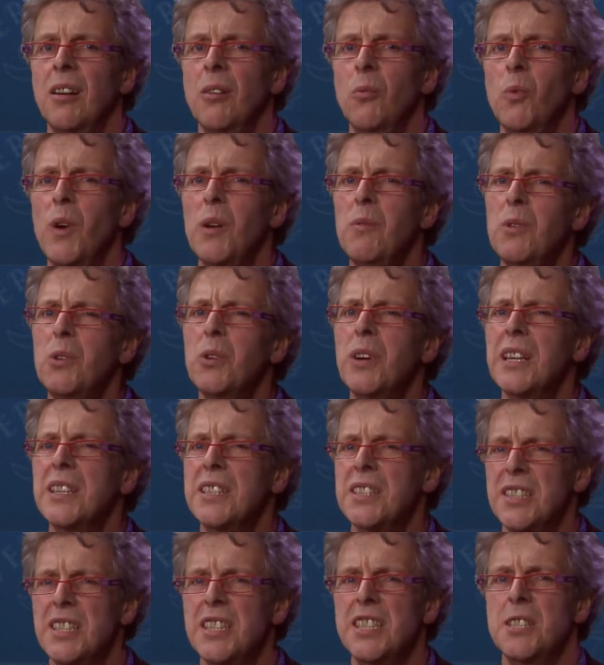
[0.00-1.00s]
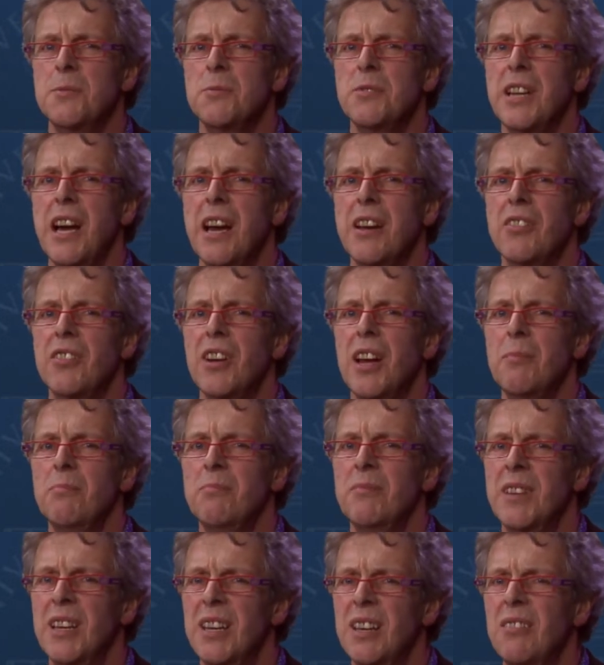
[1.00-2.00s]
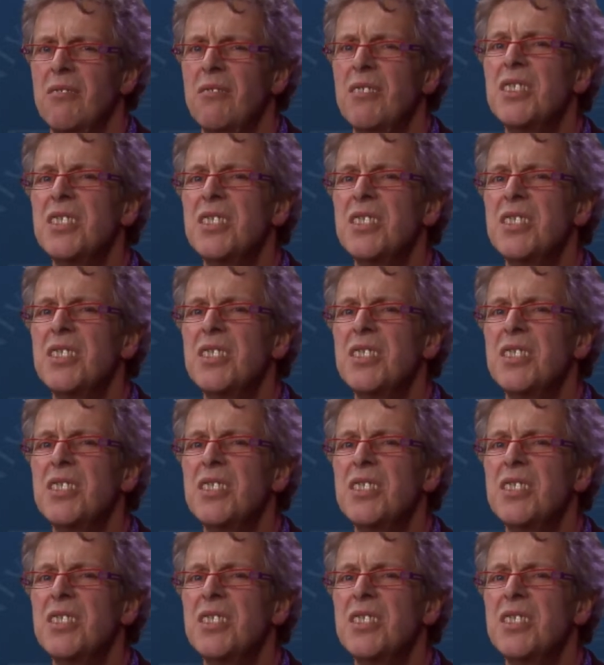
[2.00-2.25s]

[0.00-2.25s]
When we look at the systems diagram, we